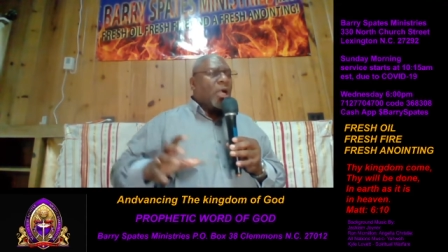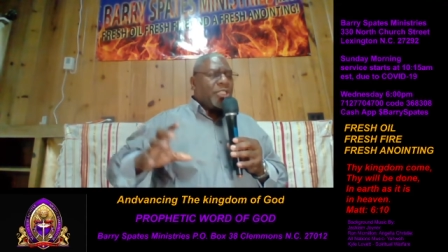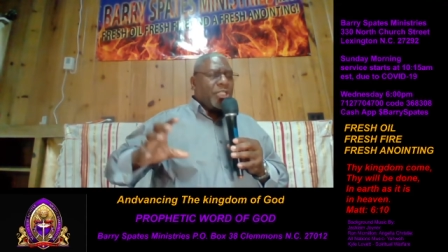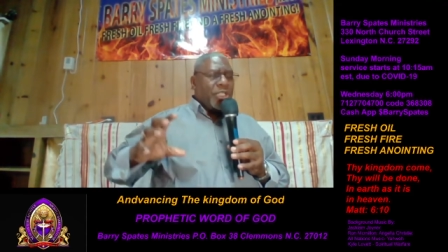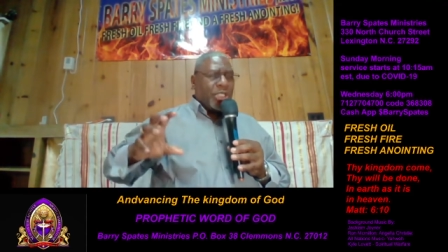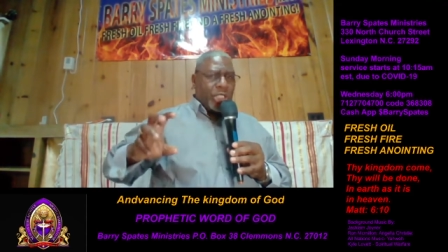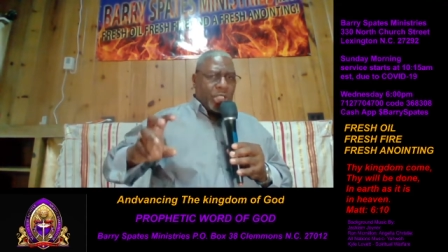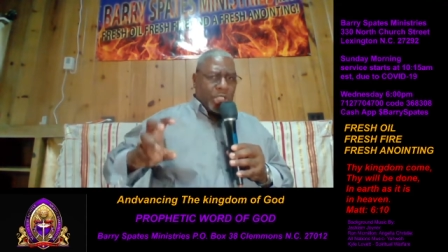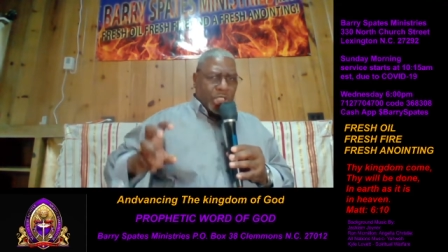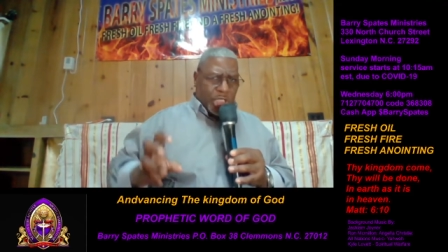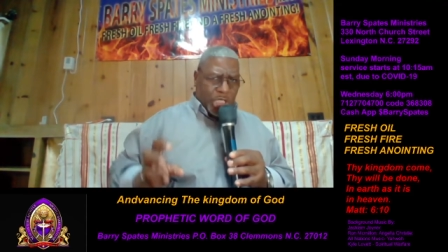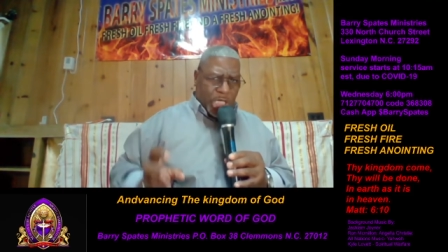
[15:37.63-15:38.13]

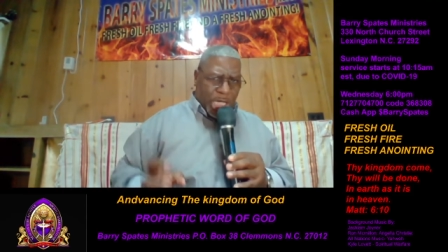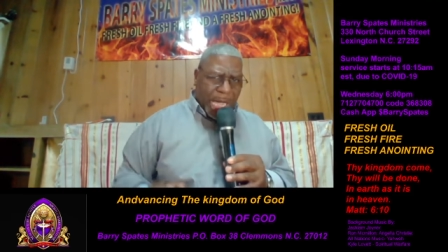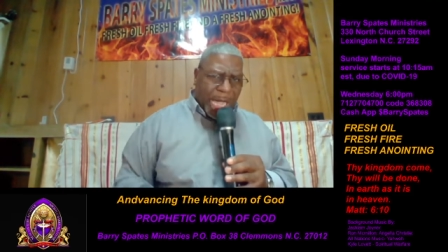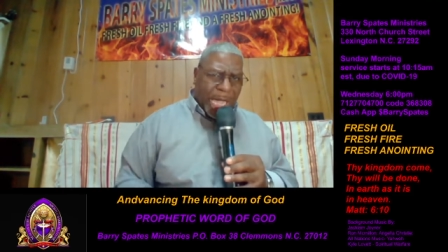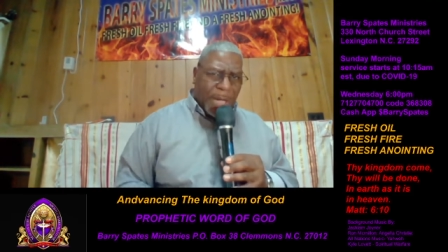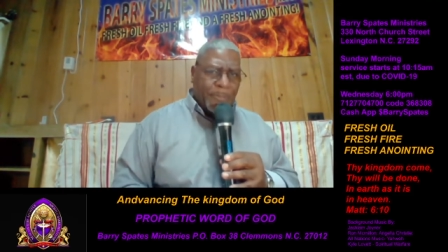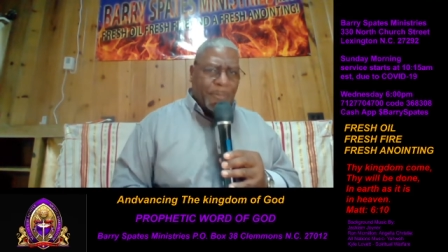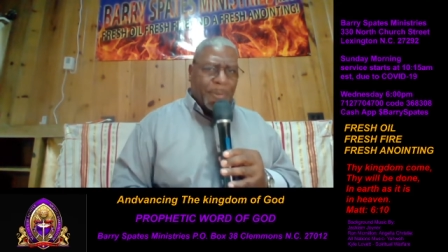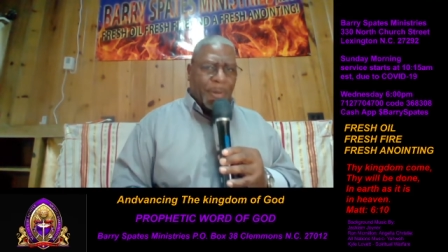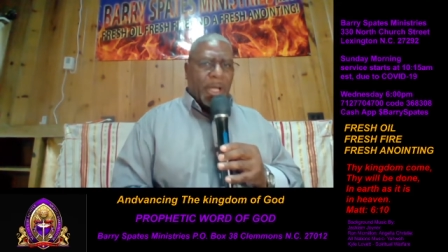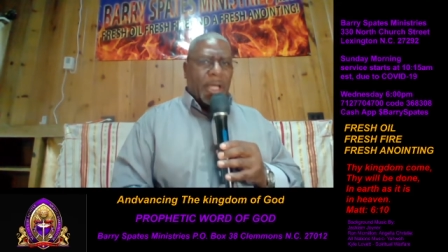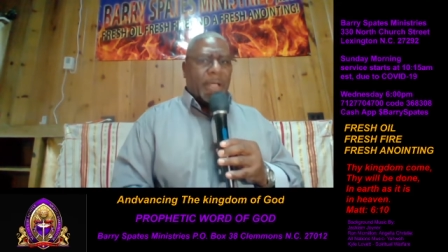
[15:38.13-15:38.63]

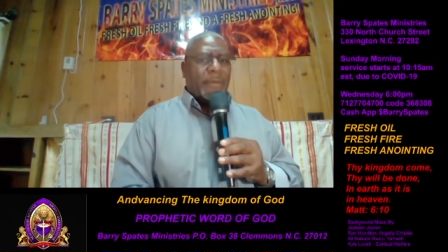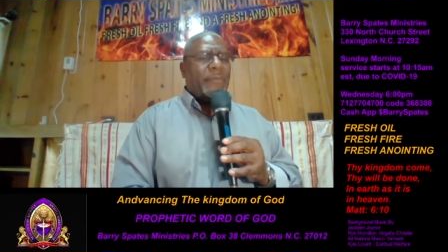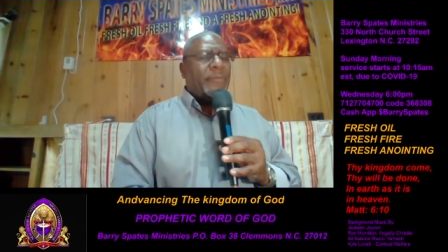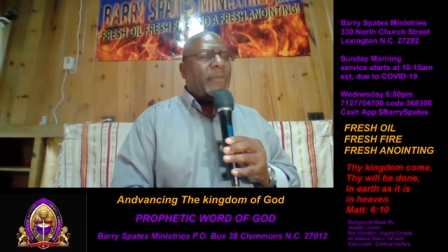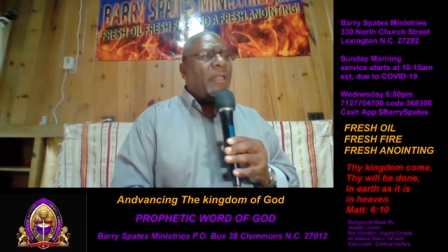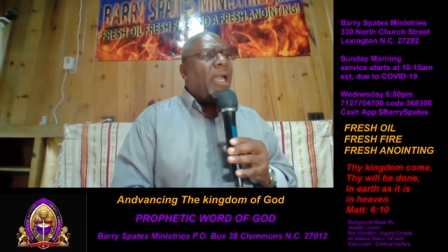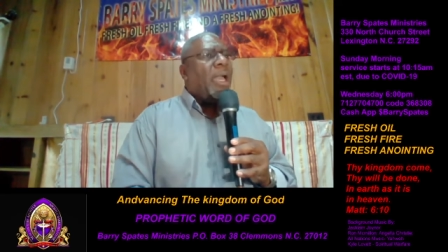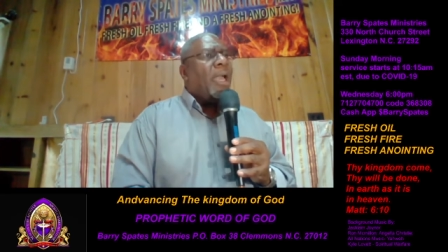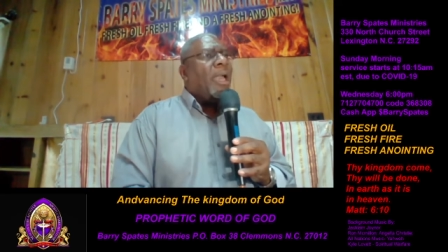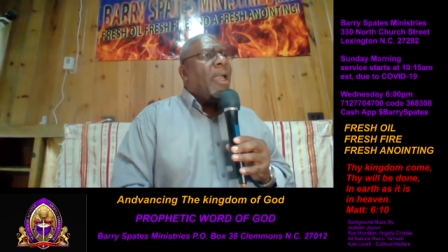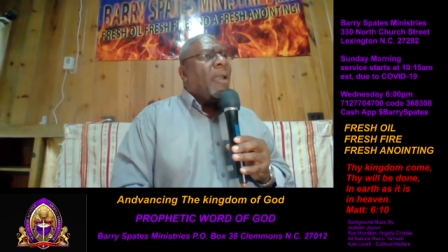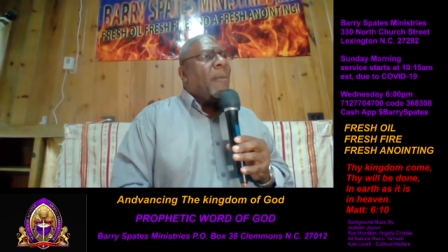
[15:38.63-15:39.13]

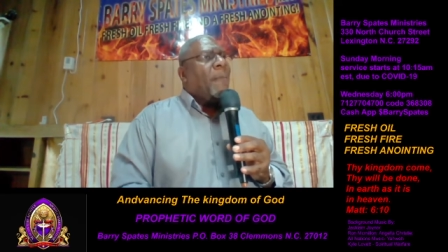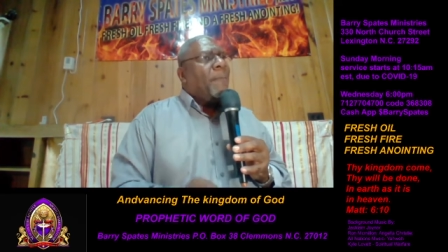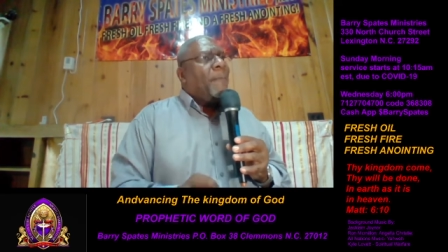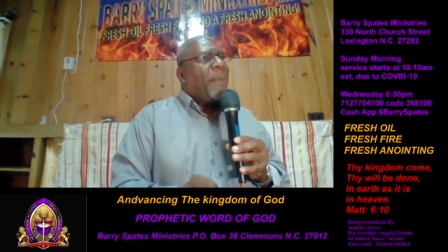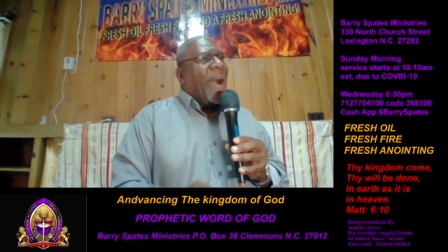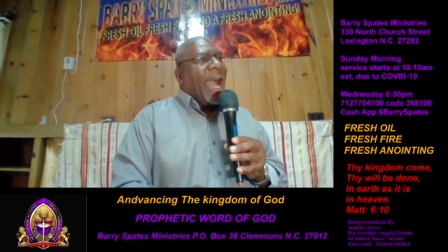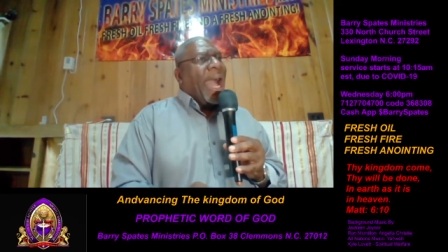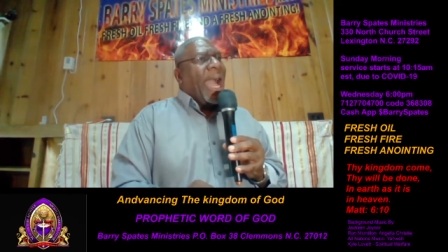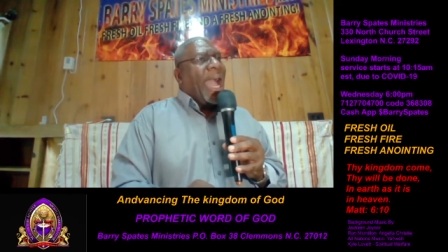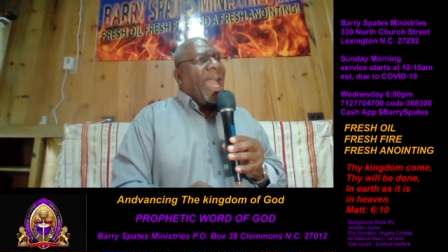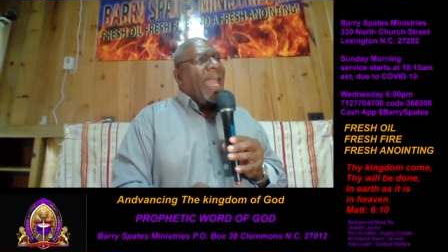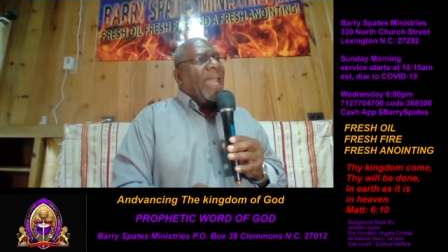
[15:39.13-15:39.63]
shapen
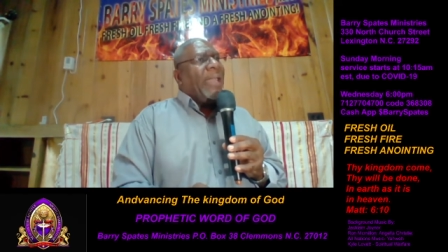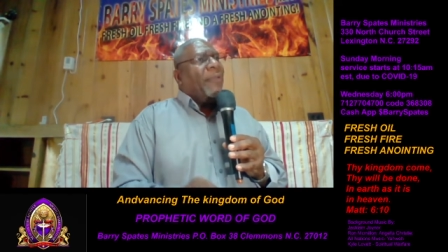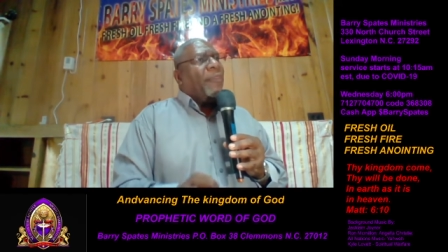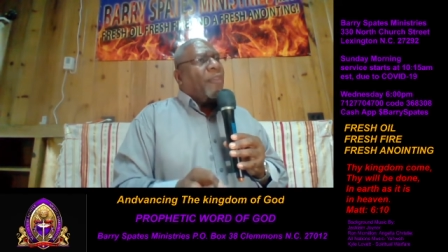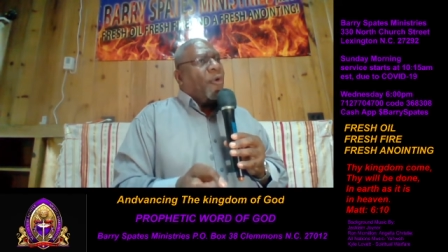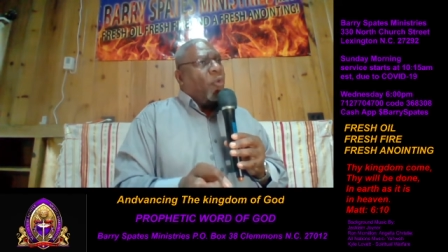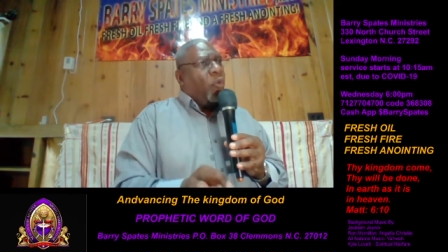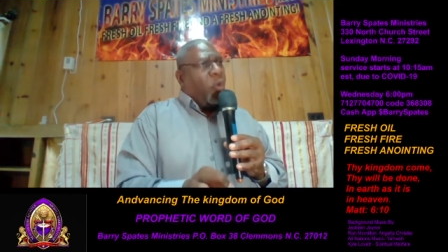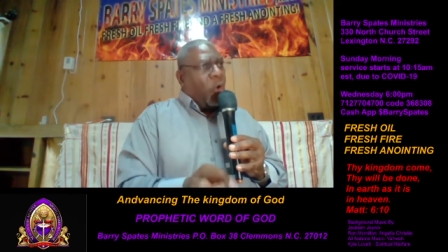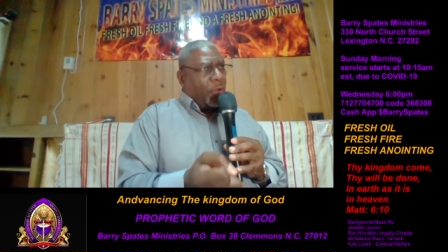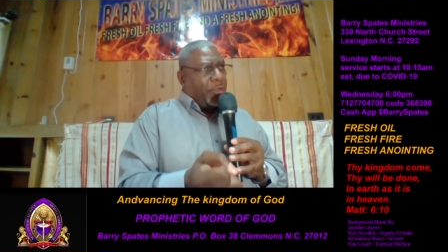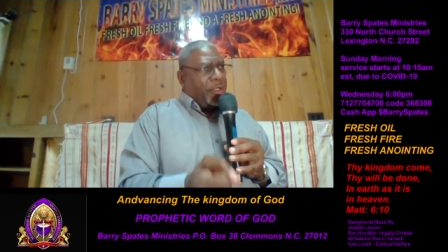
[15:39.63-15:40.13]
by the
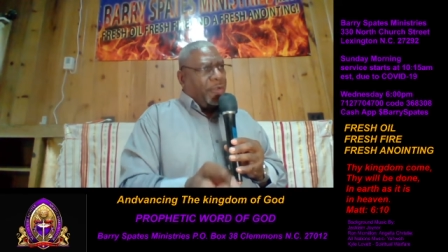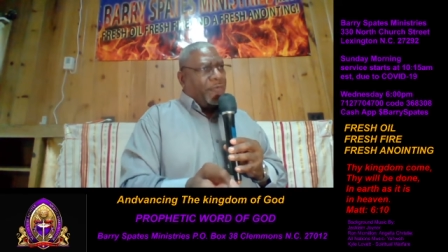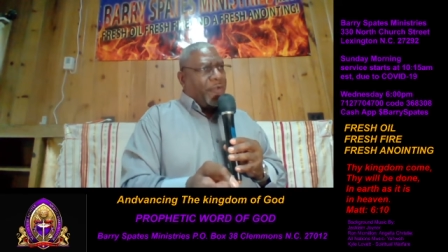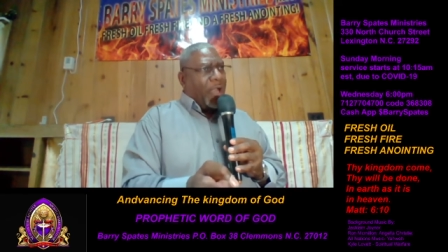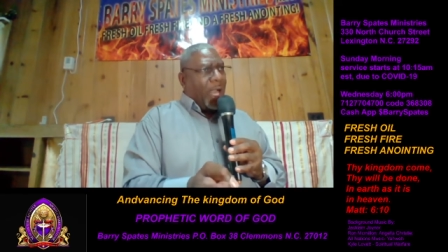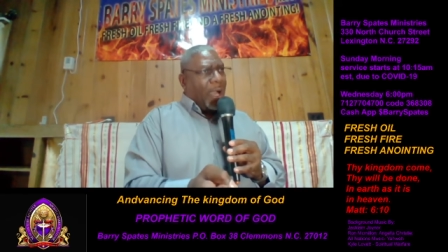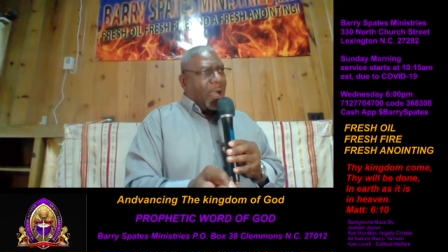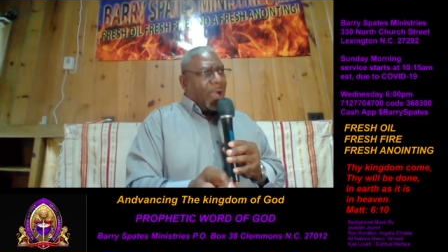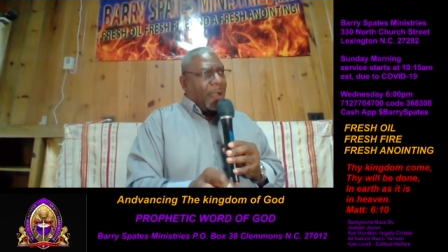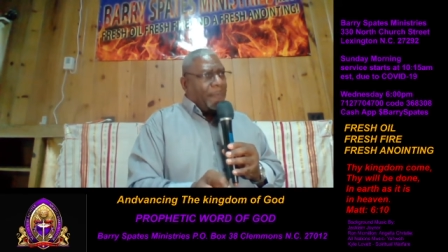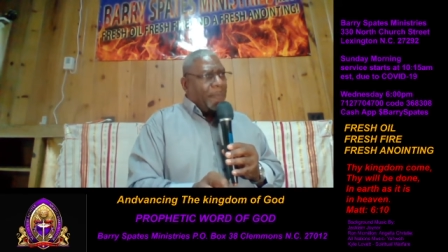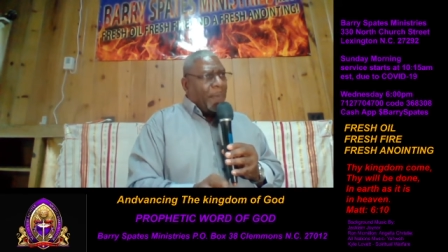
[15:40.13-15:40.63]
word of
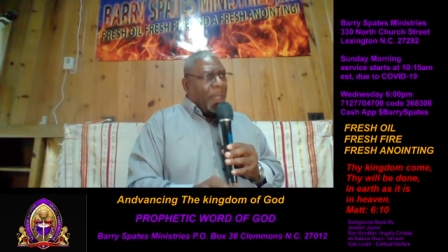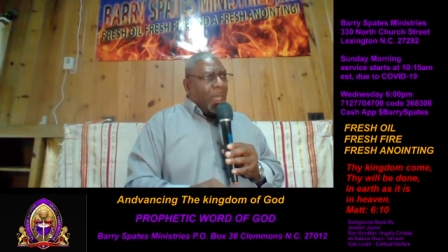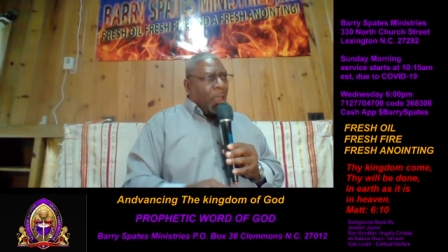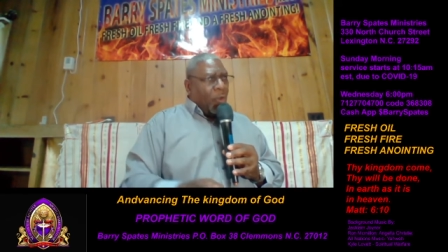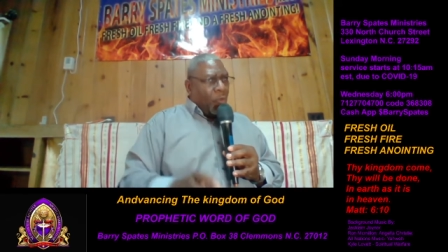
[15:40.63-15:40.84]
God.